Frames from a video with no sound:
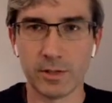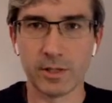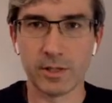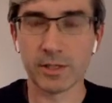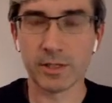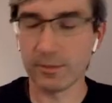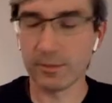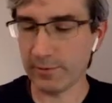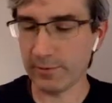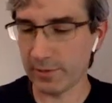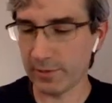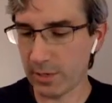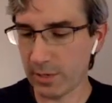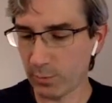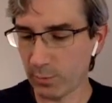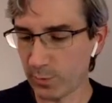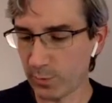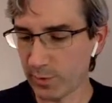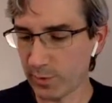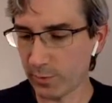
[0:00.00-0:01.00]
Thank you for
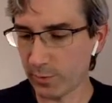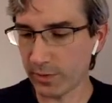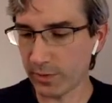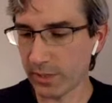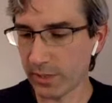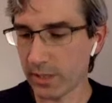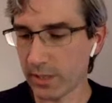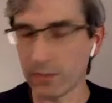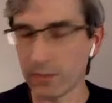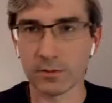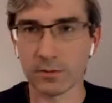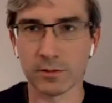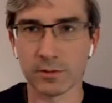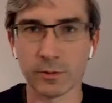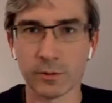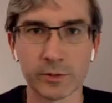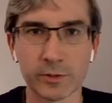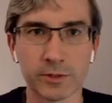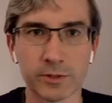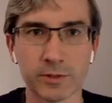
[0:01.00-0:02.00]
helping me with that,
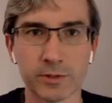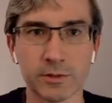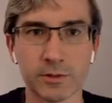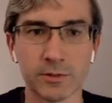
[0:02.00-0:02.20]
Luis.